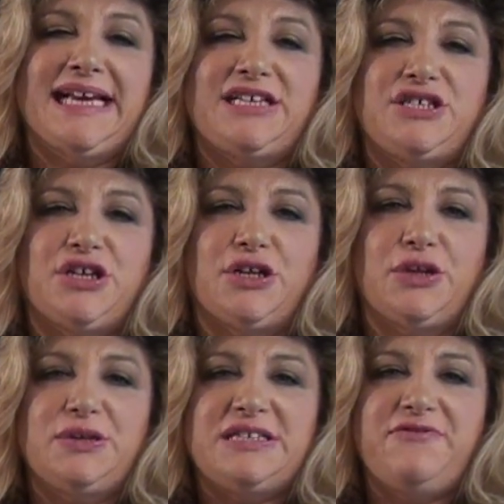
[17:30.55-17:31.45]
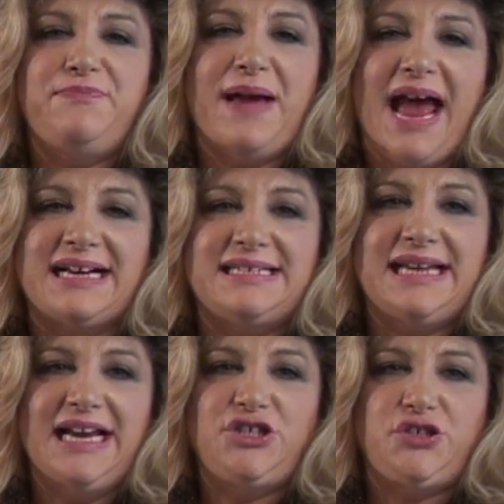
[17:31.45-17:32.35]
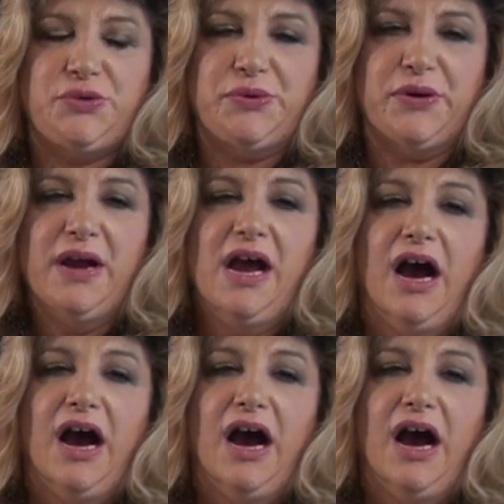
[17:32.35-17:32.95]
exclusive backstage tour